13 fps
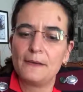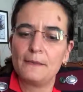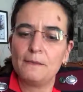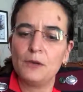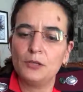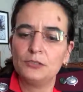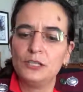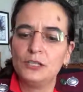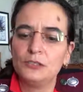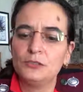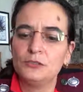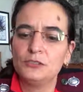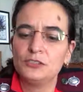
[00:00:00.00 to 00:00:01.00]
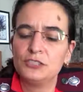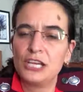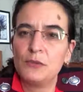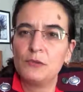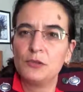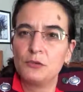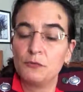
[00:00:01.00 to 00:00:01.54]
motto to
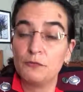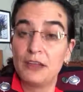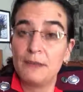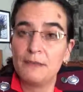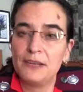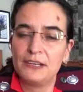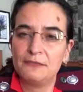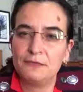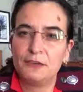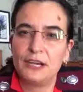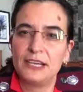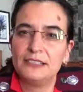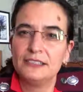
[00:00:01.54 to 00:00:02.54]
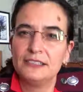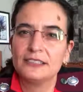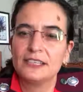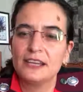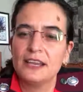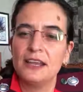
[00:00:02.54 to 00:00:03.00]
share with your family and friends,